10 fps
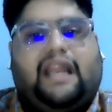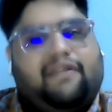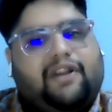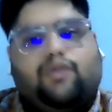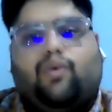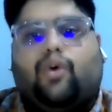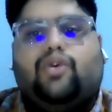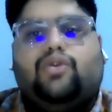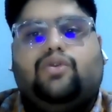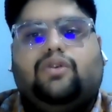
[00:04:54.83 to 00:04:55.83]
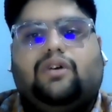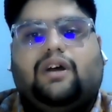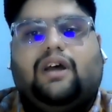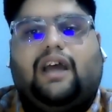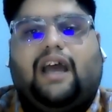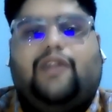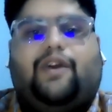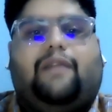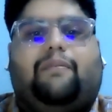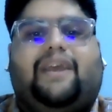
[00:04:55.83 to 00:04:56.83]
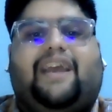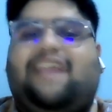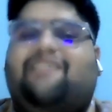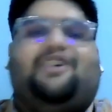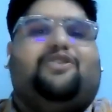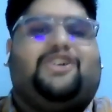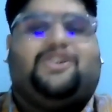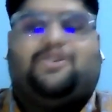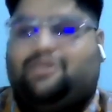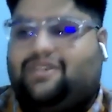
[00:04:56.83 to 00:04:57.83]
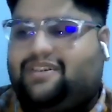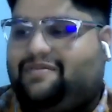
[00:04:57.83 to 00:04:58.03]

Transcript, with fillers: anyone you want to, and you can be anywhere you wish to.